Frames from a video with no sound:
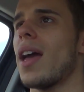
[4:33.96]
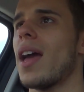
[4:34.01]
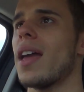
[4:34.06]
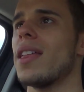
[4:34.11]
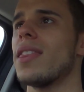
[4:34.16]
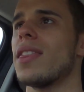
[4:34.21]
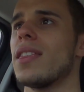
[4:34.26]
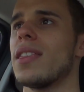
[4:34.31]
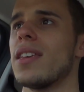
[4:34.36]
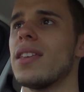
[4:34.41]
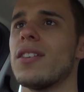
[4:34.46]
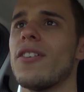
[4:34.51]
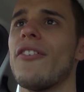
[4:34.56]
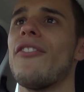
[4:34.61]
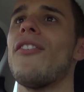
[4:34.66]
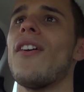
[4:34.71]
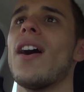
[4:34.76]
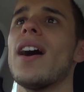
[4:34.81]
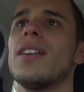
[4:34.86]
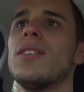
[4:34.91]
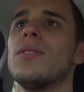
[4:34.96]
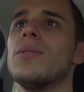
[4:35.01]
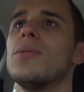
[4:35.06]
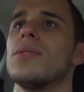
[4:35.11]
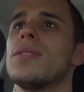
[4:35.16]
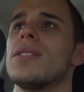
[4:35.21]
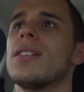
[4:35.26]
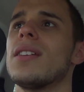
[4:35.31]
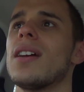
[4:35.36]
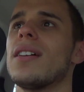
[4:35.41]
in the
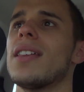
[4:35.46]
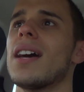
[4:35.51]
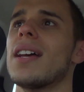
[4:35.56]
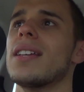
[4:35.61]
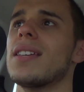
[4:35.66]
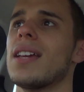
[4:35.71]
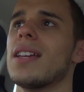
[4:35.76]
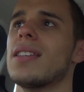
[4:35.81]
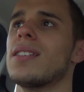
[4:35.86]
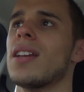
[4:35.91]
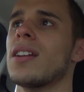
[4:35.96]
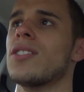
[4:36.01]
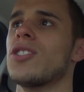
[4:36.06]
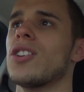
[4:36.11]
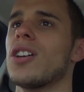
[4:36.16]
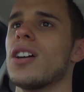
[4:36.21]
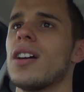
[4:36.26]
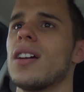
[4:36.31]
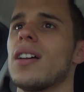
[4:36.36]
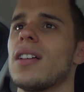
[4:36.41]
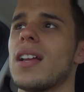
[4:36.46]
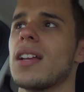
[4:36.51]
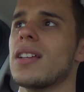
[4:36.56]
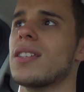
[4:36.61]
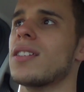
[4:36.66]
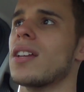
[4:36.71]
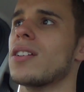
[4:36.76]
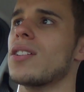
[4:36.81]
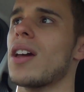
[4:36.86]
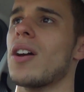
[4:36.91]
finals,
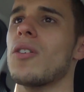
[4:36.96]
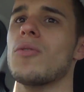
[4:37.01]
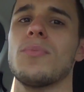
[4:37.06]
that